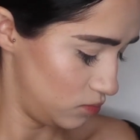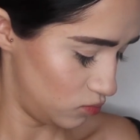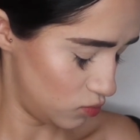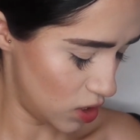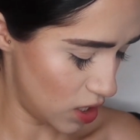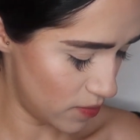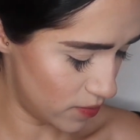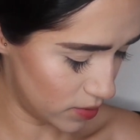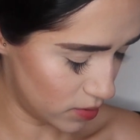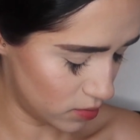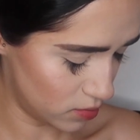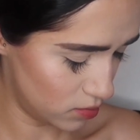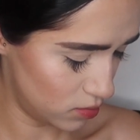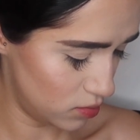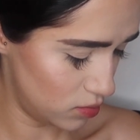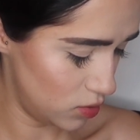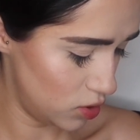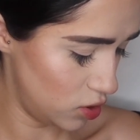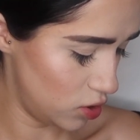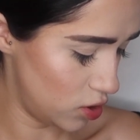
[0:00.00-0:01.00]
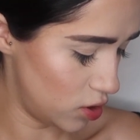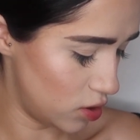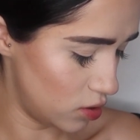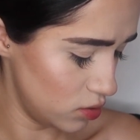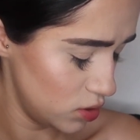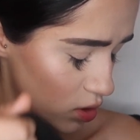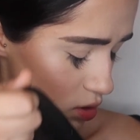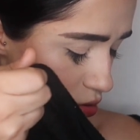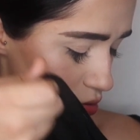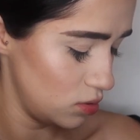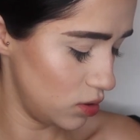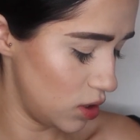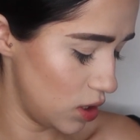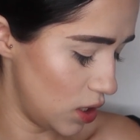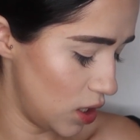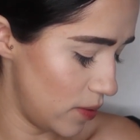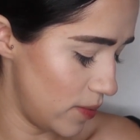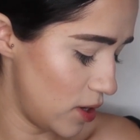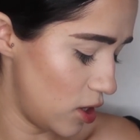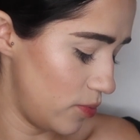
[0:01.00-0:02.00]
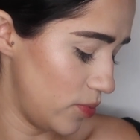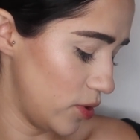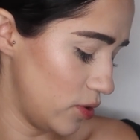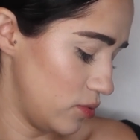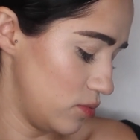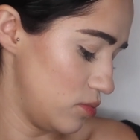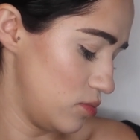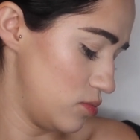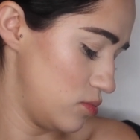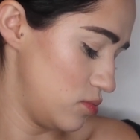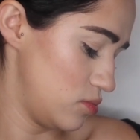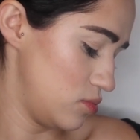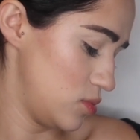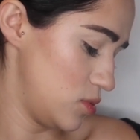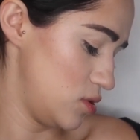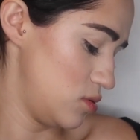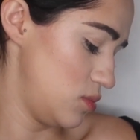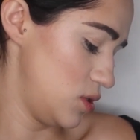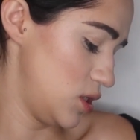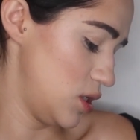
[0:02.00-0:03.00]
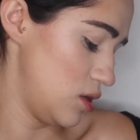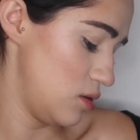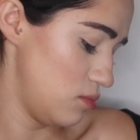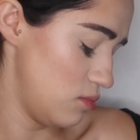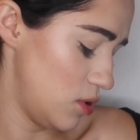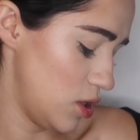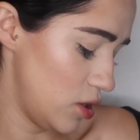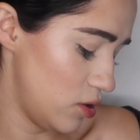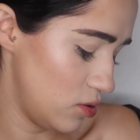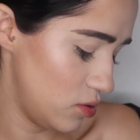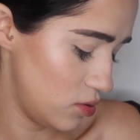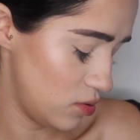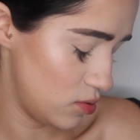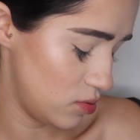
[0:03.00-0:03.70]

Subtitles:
What happened? Your nose? Okay, let me help you. Let me see. Blow.